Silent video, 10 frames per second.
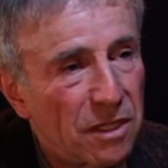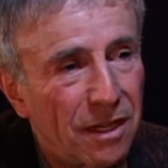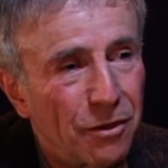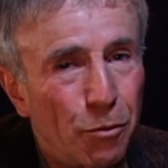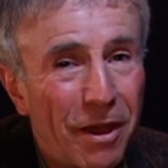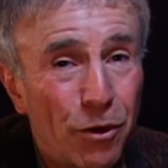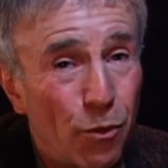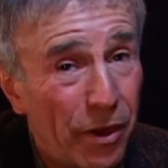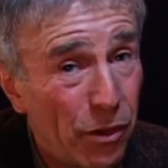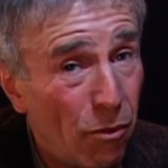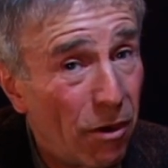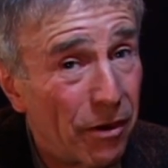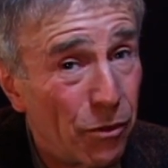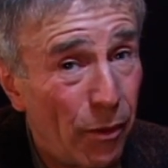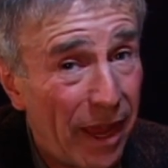No matter where you are,
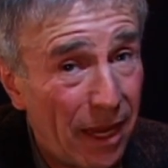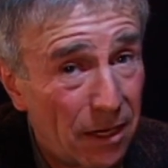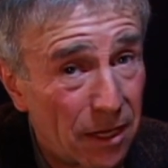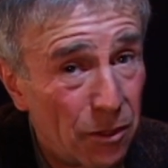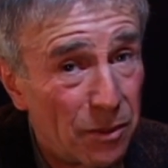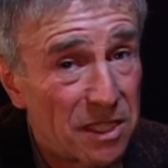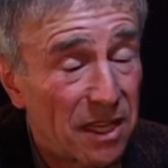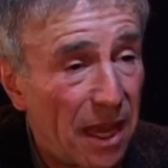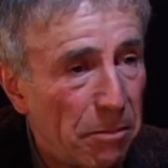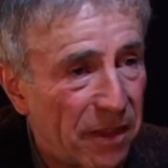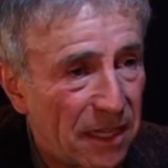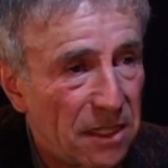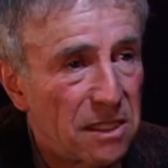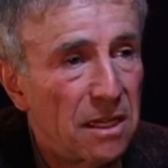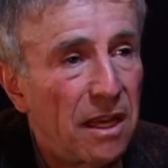you ain't going to escape
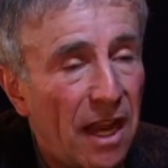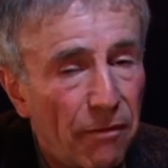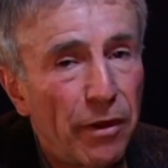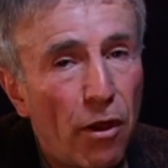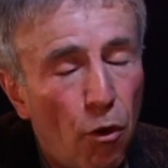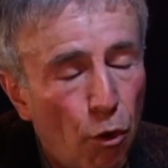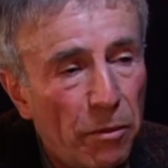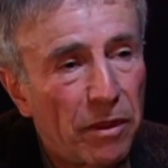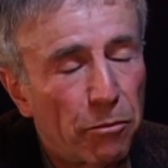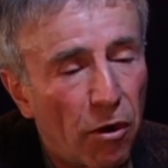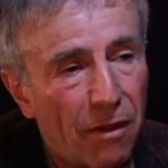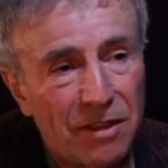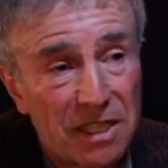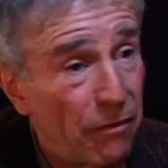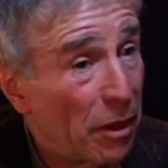this. Every home in the
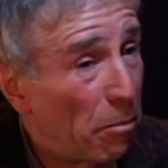province, every